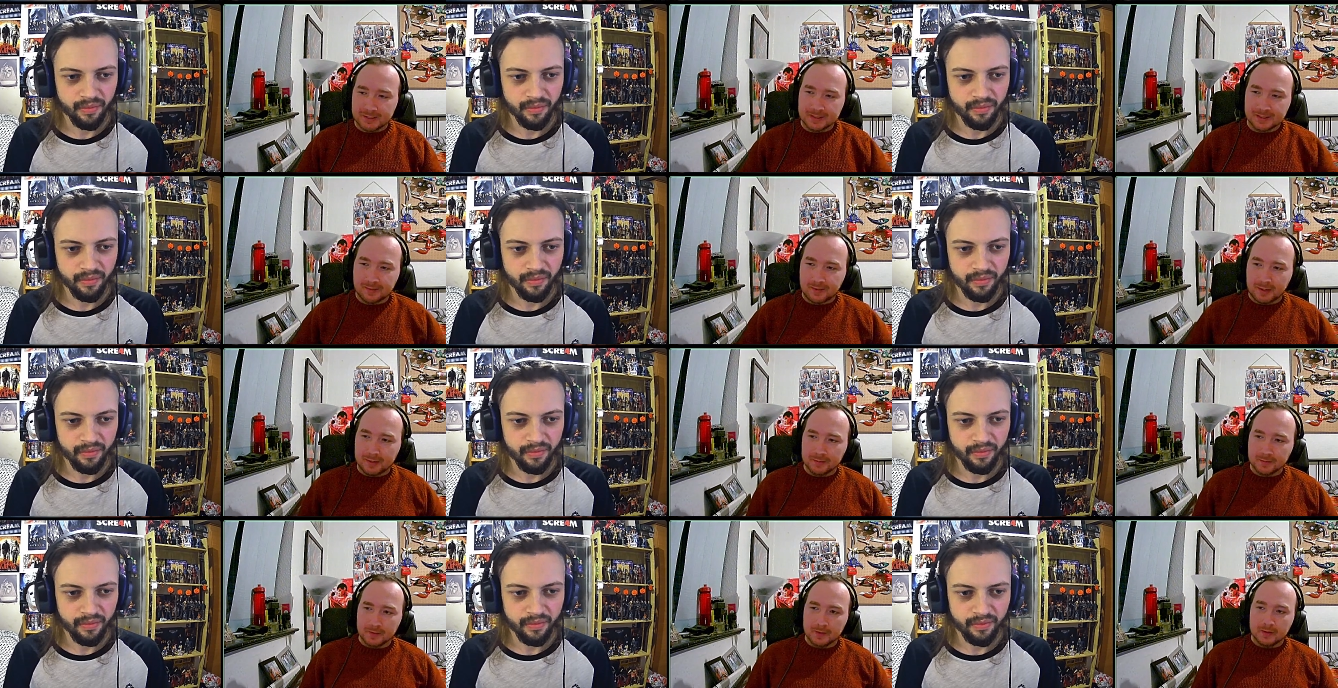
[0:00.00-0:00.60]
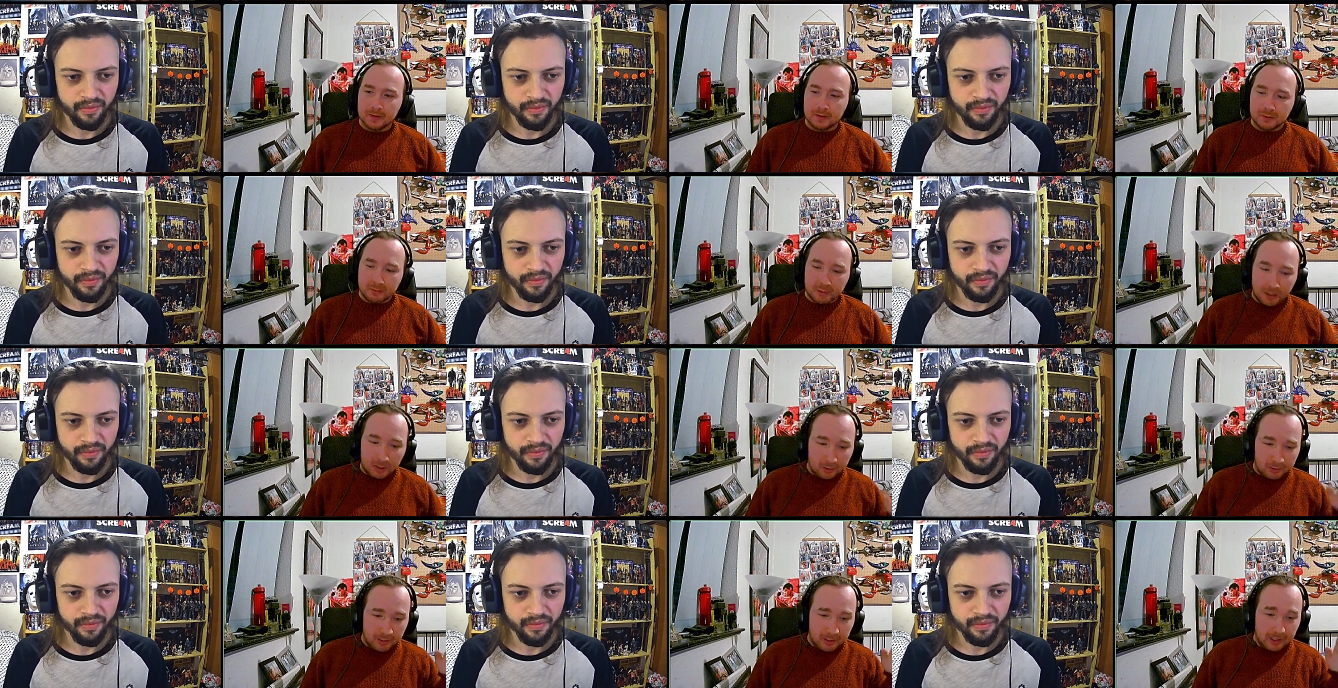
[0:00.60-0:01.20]
Speaker 1: Nancy, I'd be like,
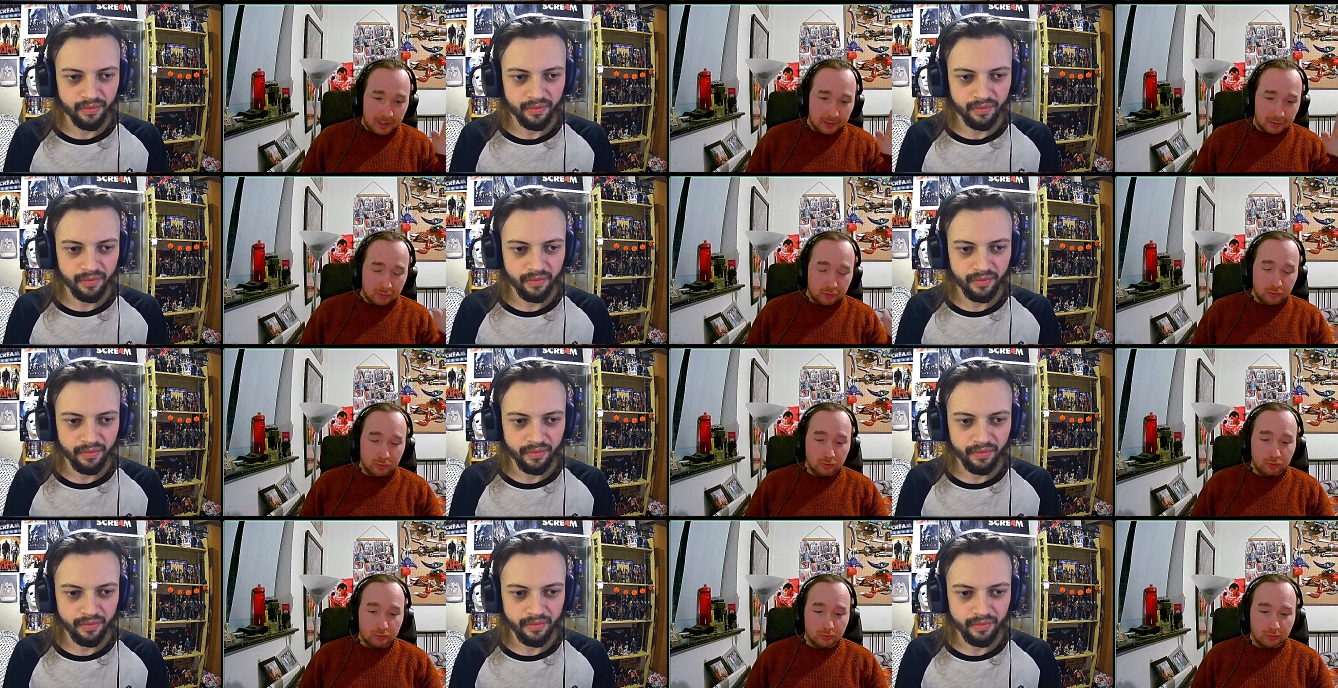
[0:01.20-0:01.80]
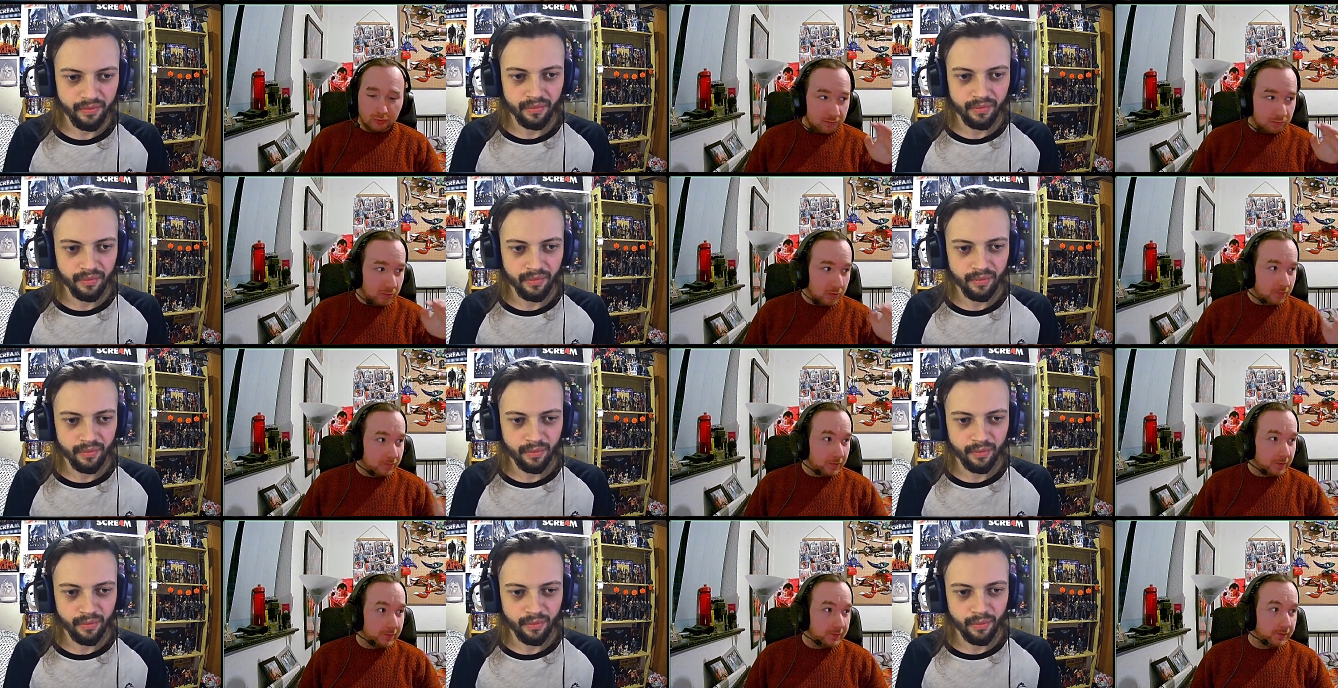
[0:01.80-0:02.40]
right, okay, that's cool. We
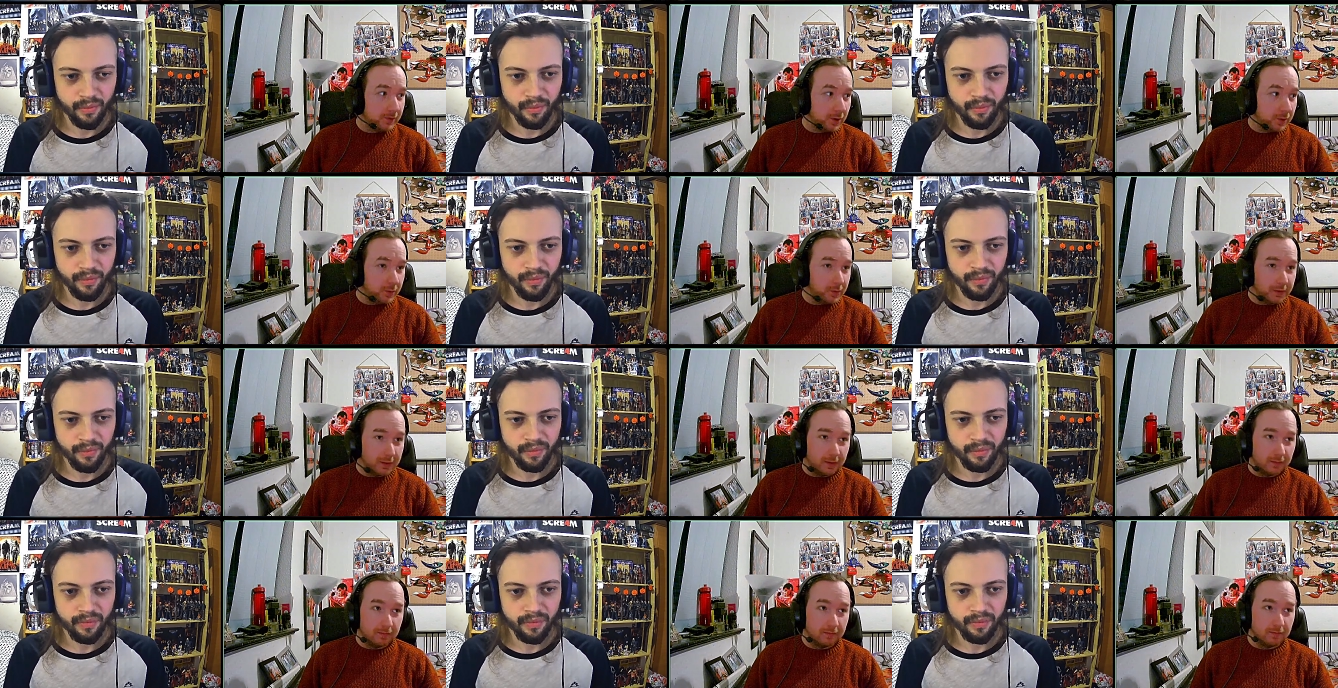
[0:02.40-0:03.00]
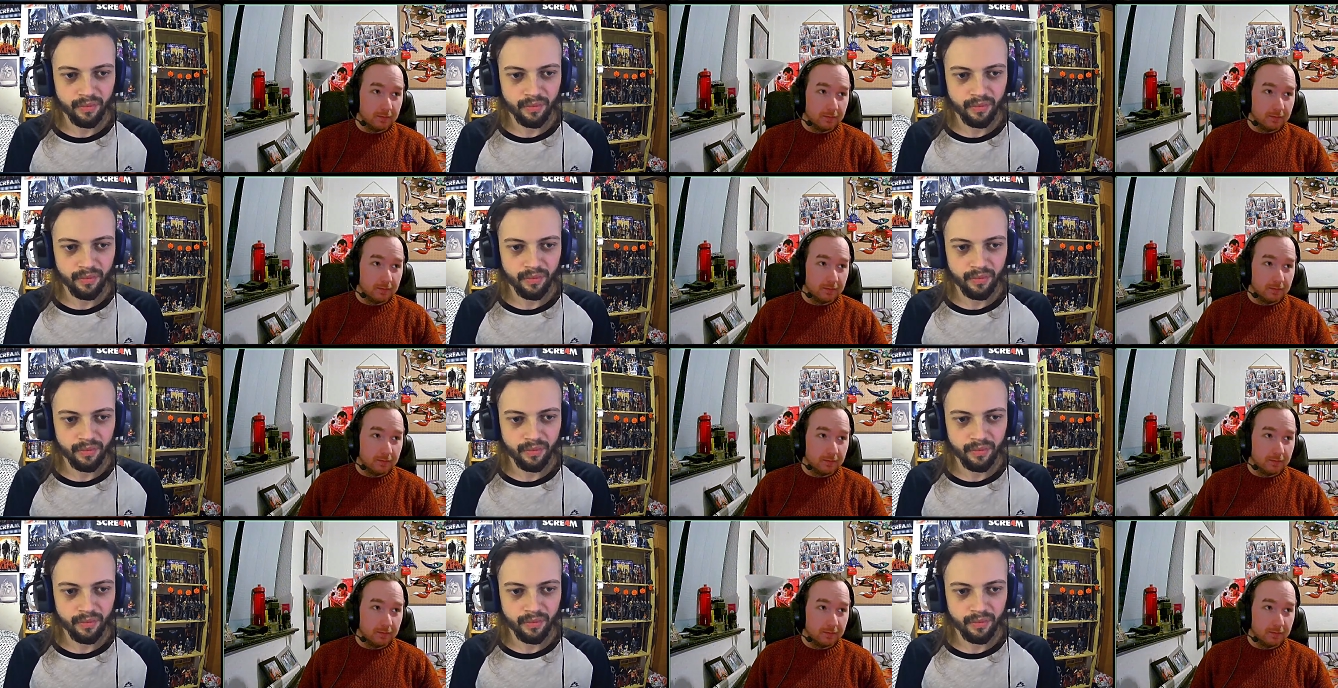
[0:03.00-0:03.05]
we fuck with him,